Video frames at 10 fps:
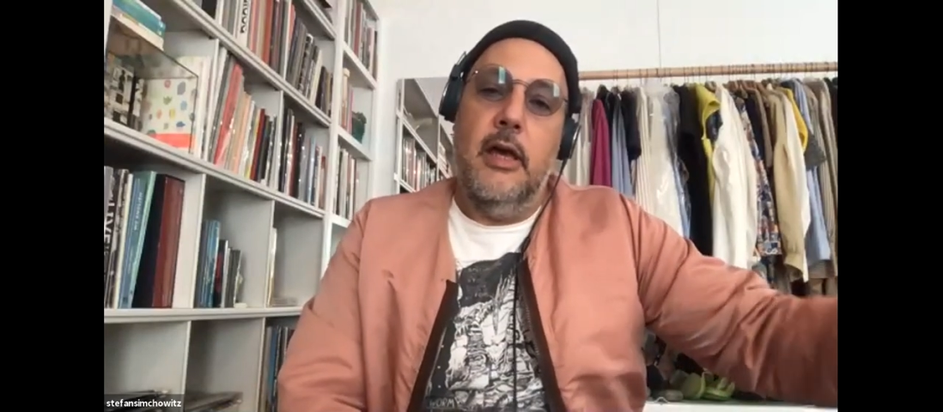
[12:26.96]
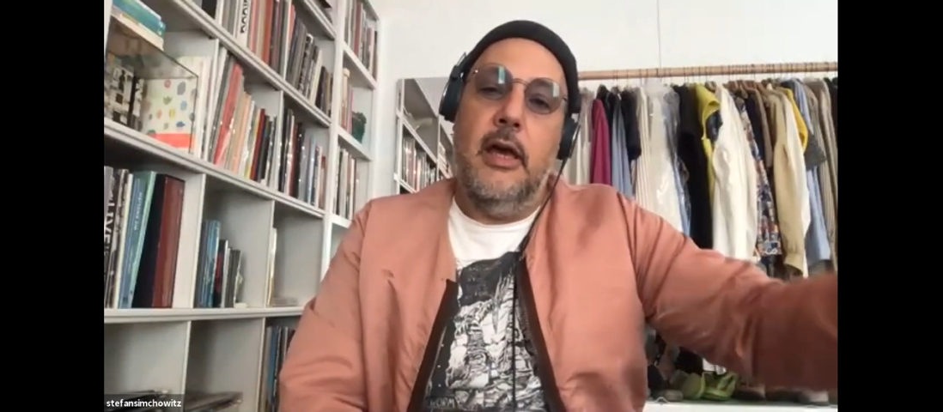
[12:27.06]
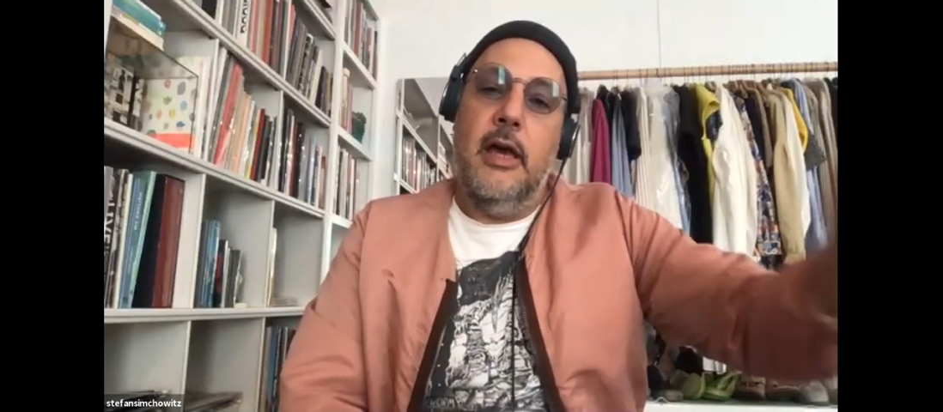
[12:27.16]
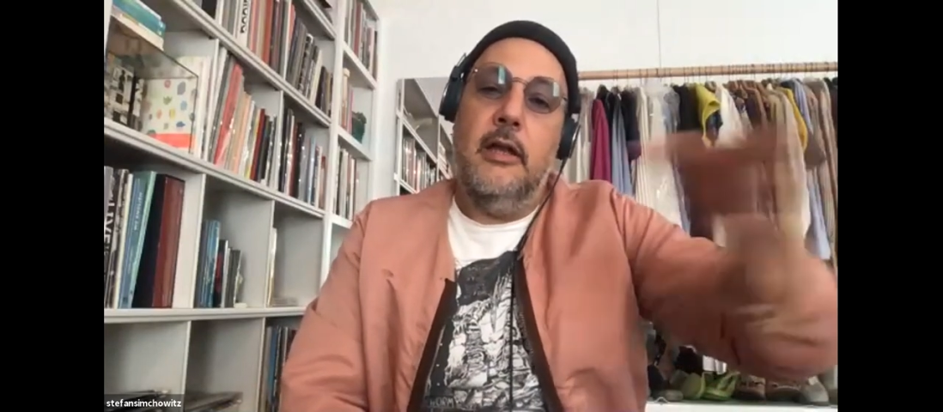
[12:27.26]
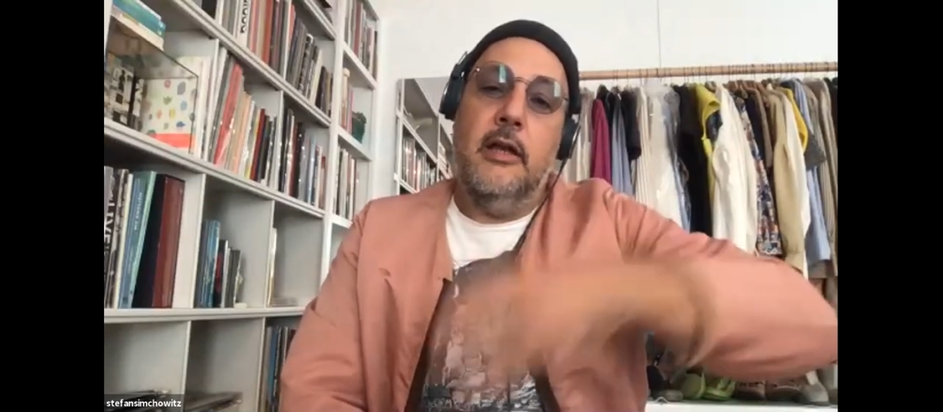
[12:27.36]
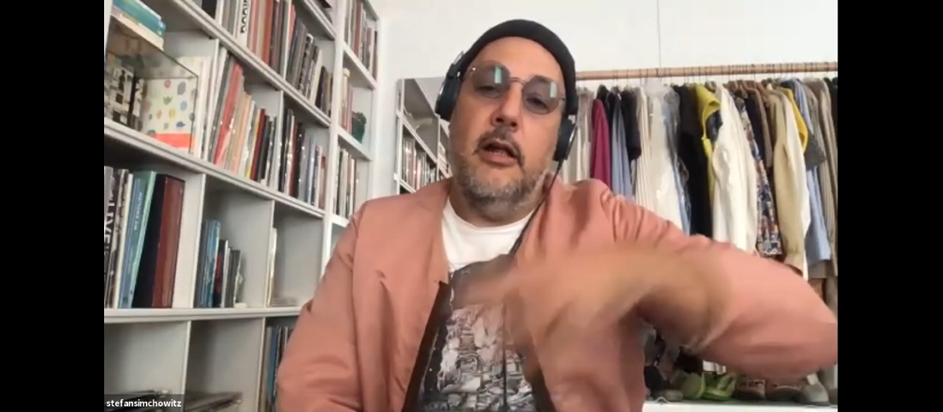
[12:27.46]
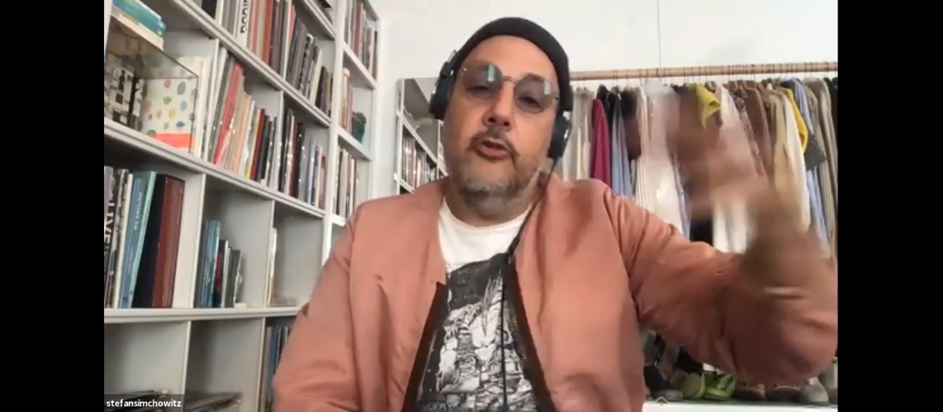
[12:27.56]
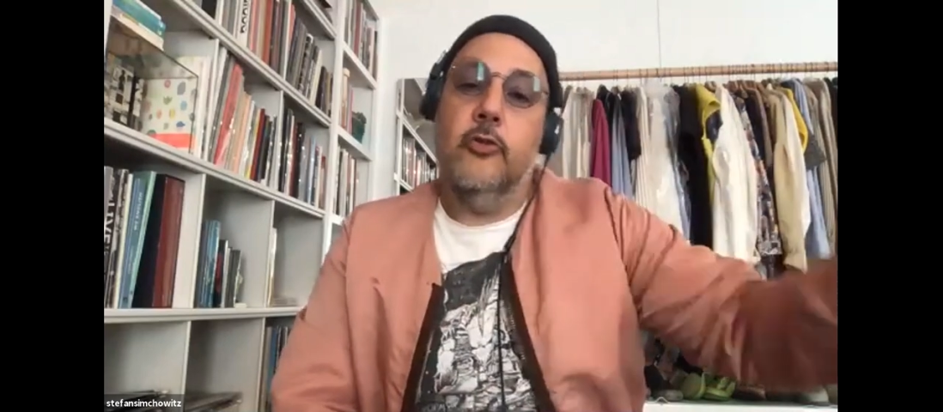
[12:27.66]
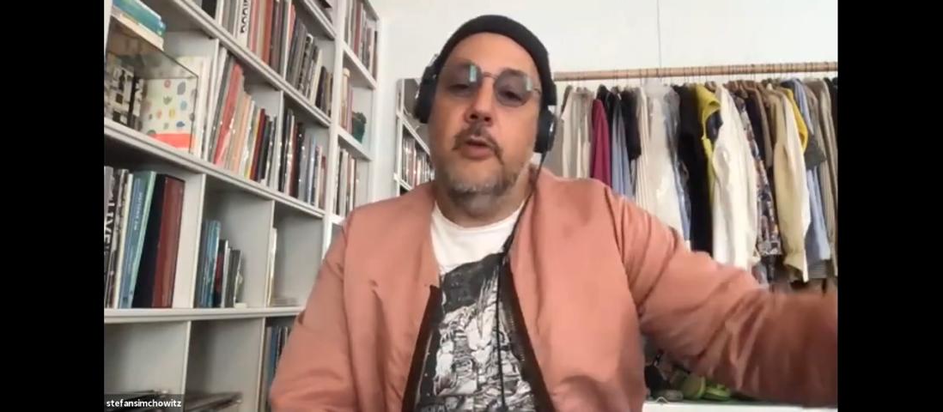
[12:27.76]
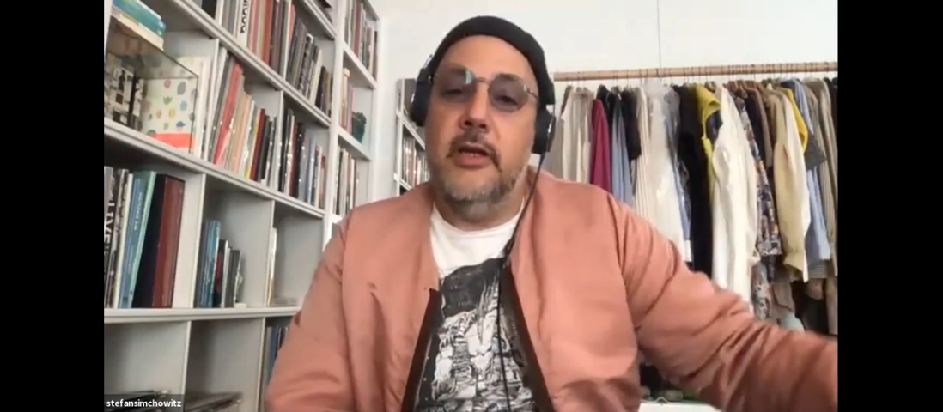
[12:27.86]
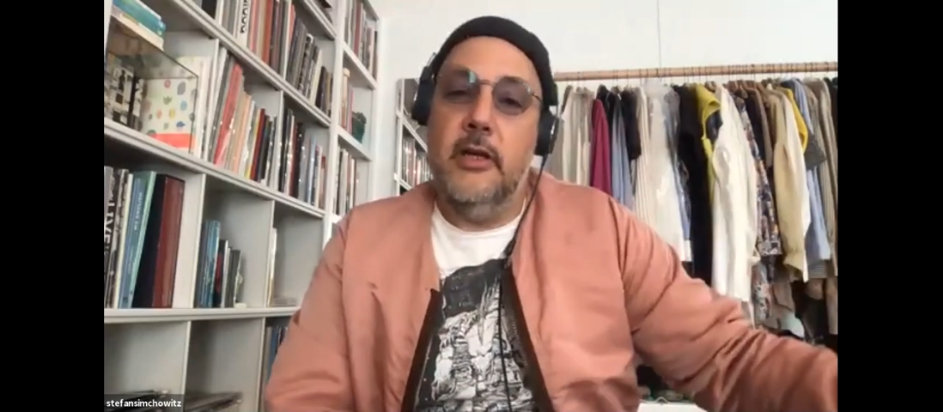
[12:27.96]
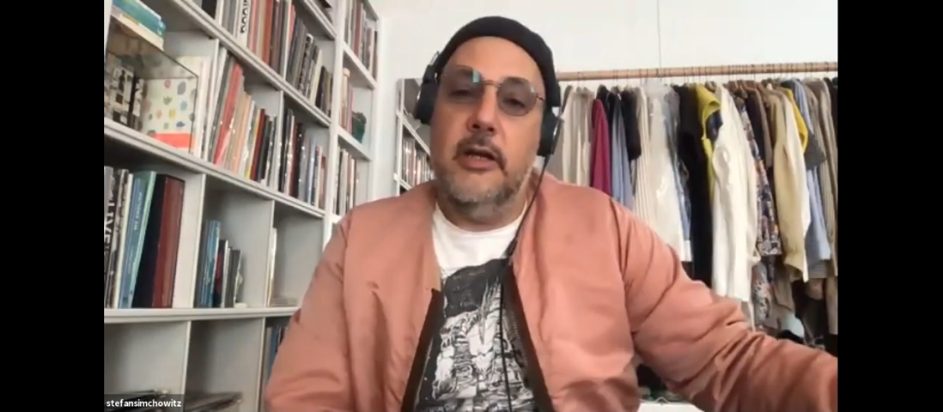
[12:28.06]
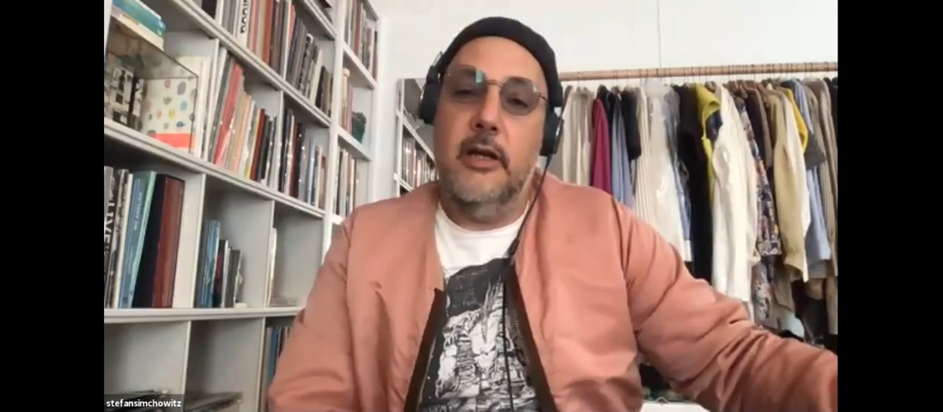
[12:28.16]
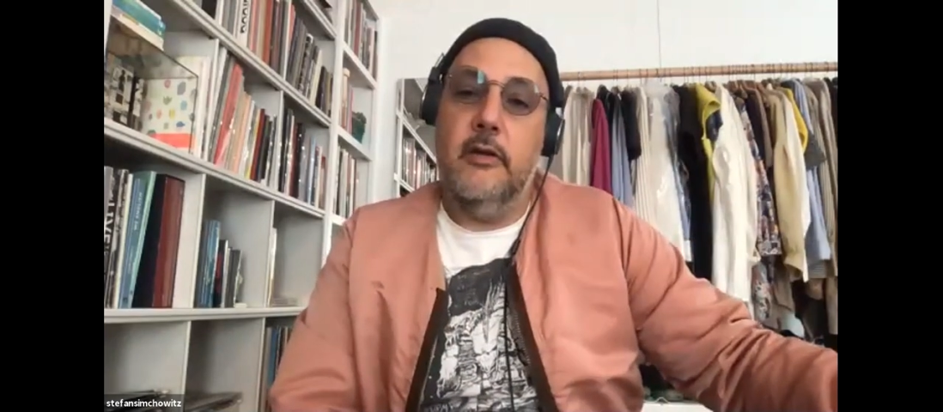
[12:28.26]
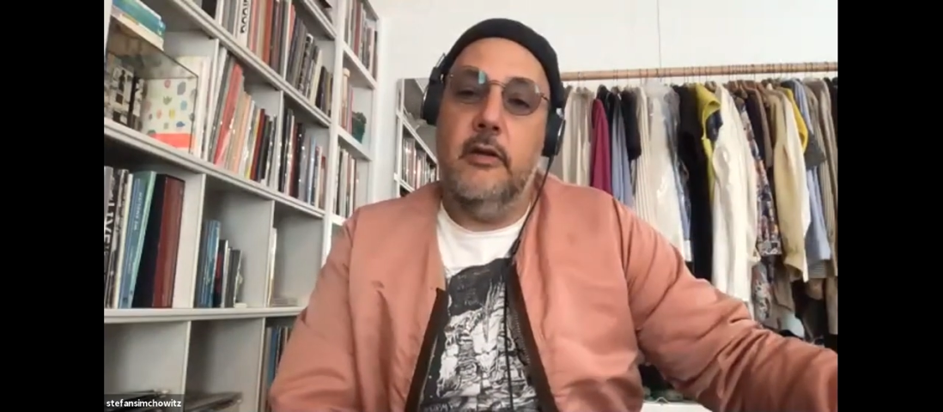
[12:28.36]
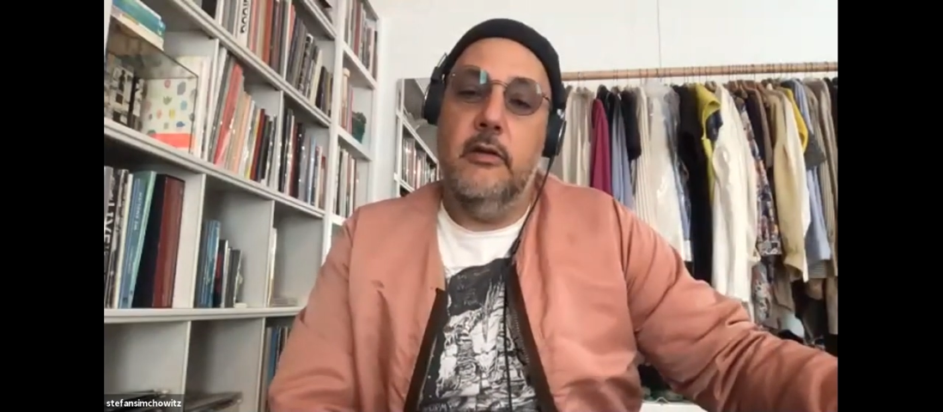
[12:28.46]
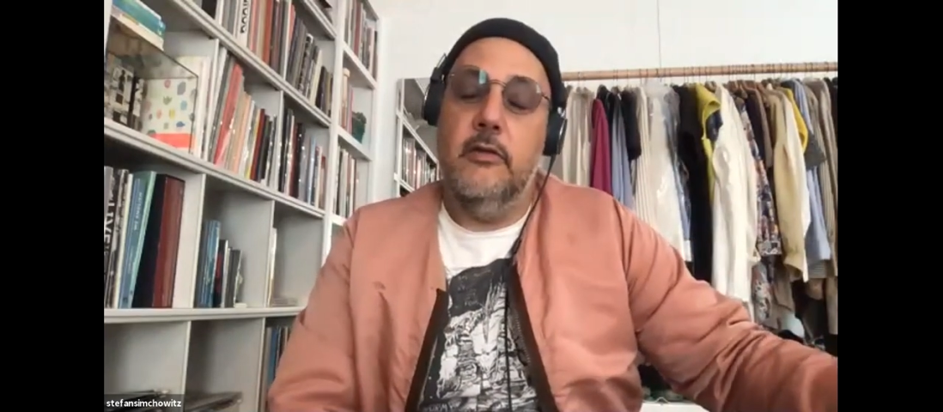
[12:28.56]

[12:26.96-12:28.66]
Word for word: and culturally connected.